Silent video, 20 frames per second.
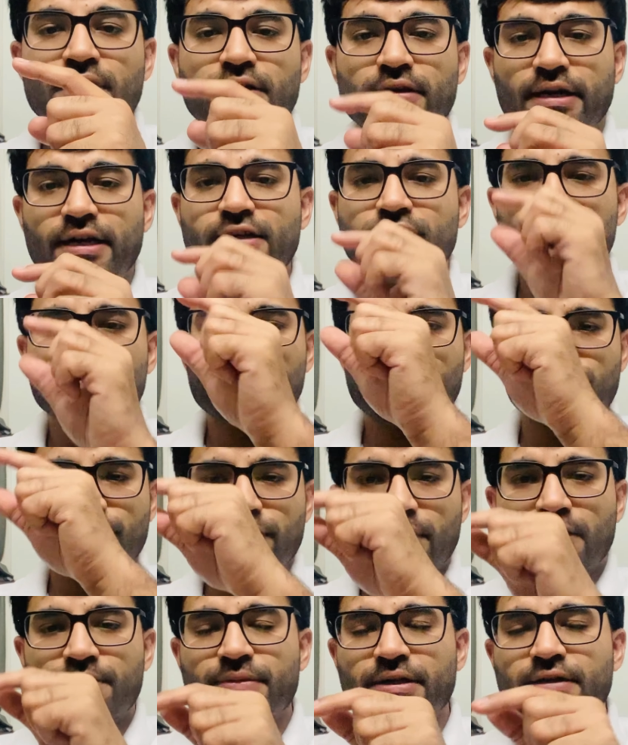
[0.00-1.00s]
right? So
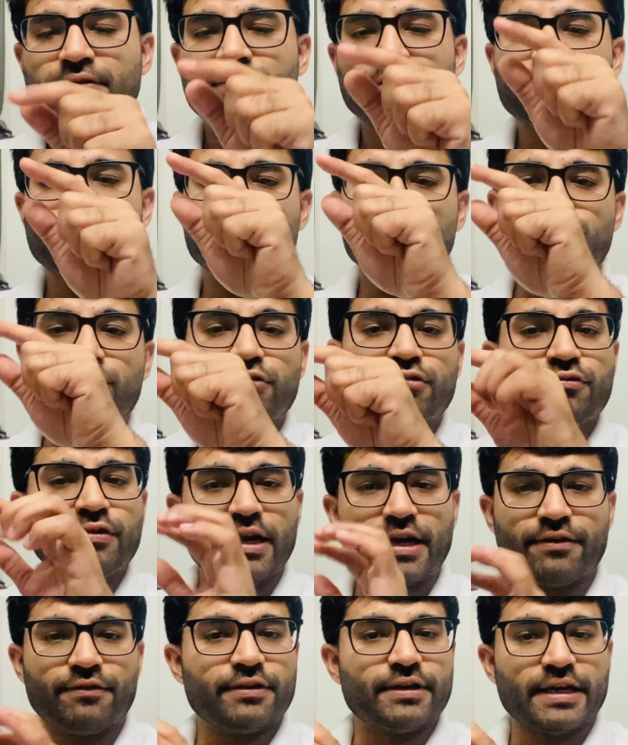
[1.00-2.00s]
firm A will choose to
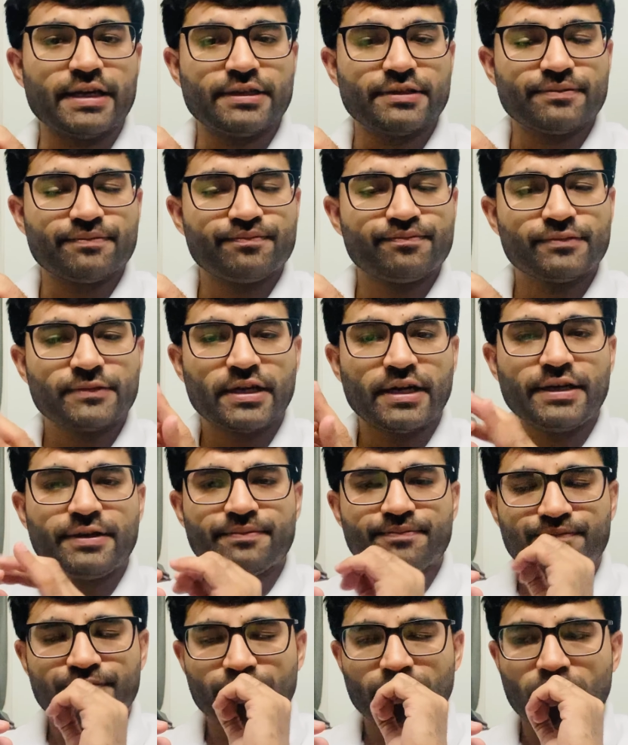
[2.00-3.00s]
advertise,
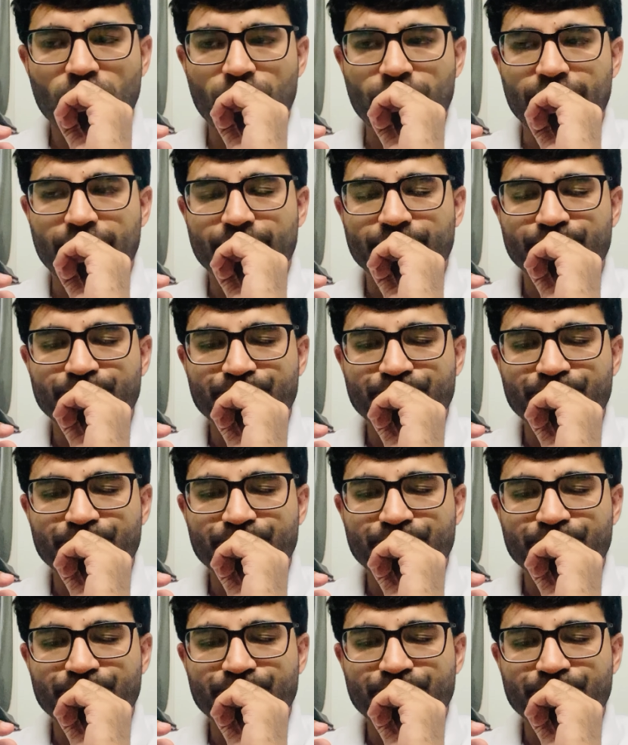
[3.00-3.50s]
correct? Okay.